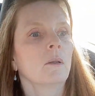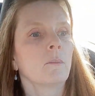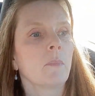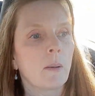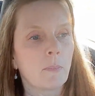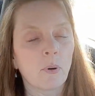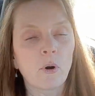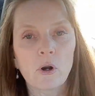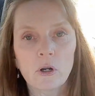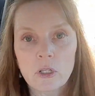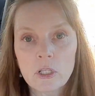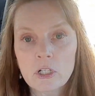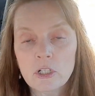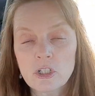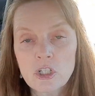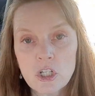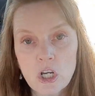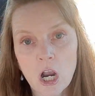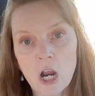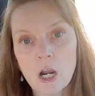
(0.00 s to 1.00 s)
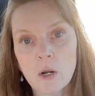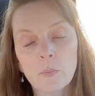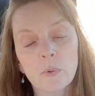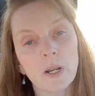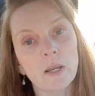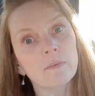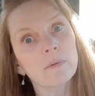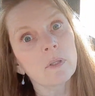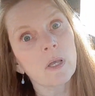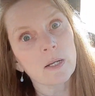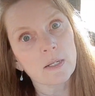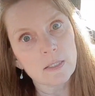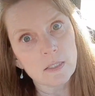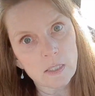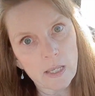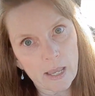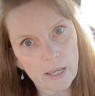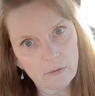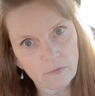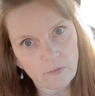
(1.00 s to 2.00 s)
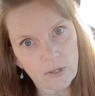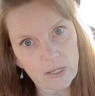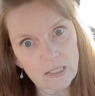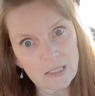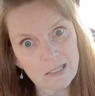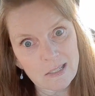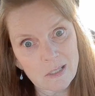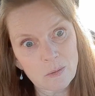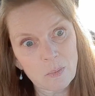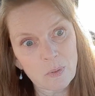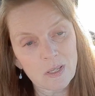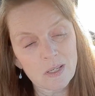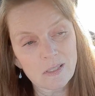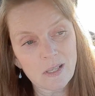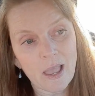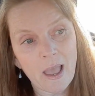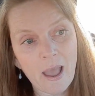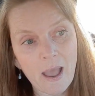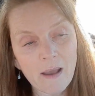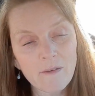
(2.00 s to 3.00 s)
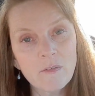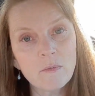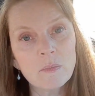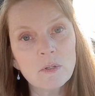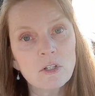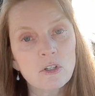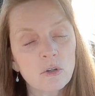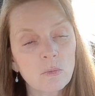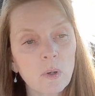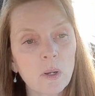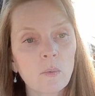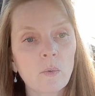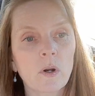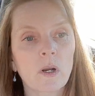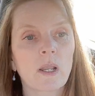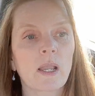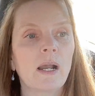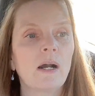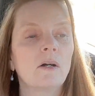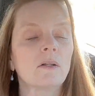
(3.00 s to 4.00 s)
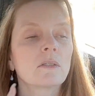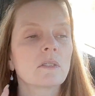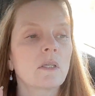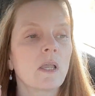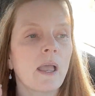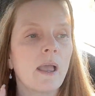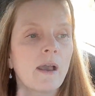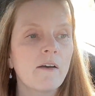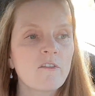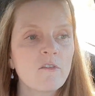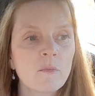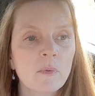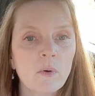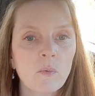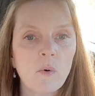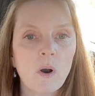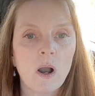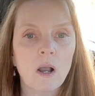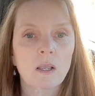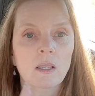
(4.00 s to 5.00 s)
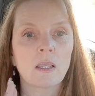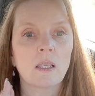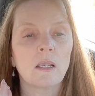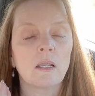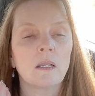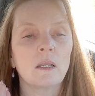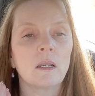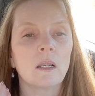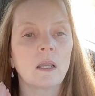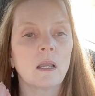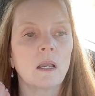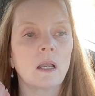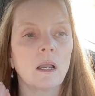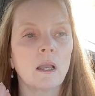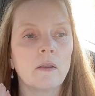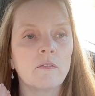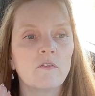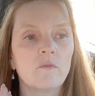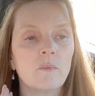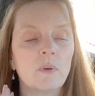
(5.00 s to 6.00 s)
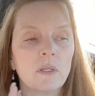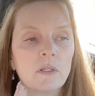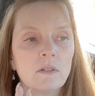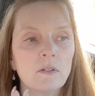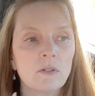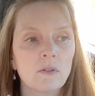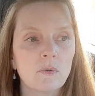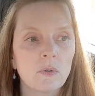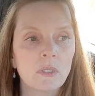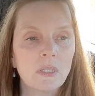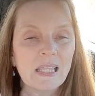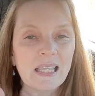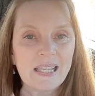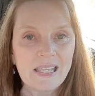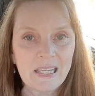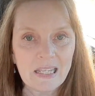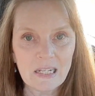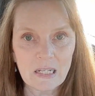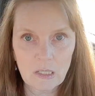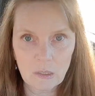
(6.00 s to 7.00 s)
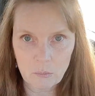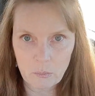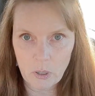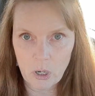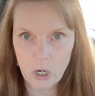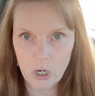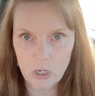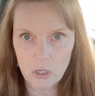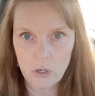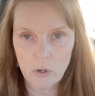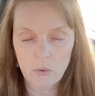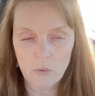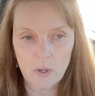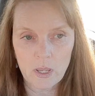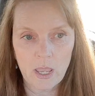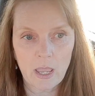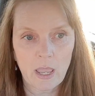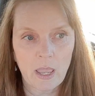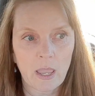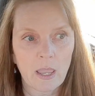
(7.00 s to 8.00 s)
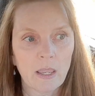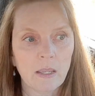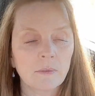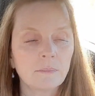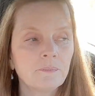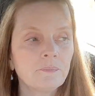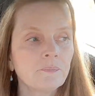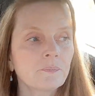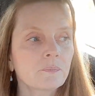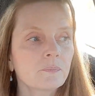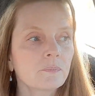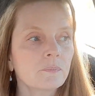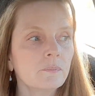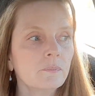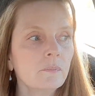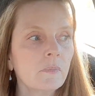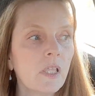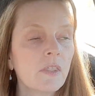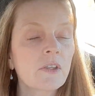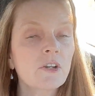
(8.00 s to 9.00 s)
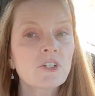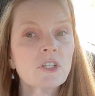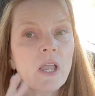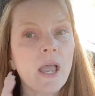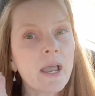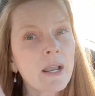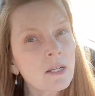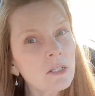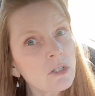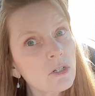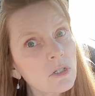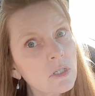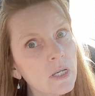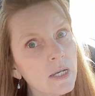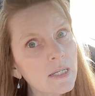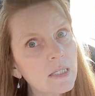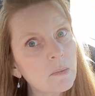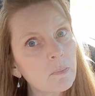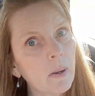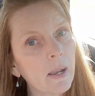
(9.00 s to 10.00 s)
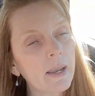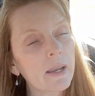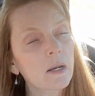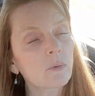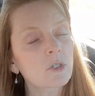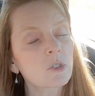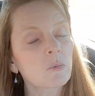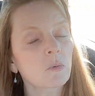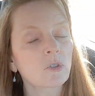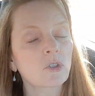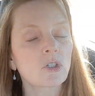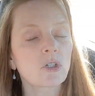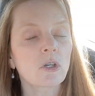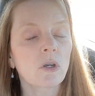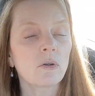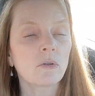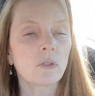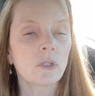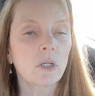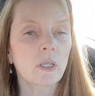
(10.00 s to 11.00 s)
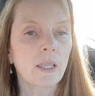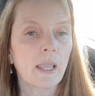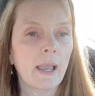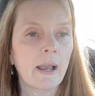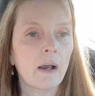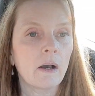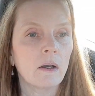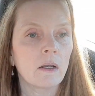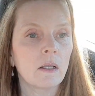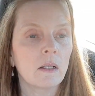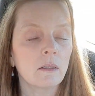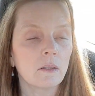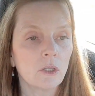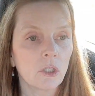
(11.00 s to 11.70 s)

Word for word: My poor little chart would have a lot of sad faces because I haven't been doing my workouts. I haven't been walking. I've been doing the eating part okay. There's an exercise bike we're supposed to go look at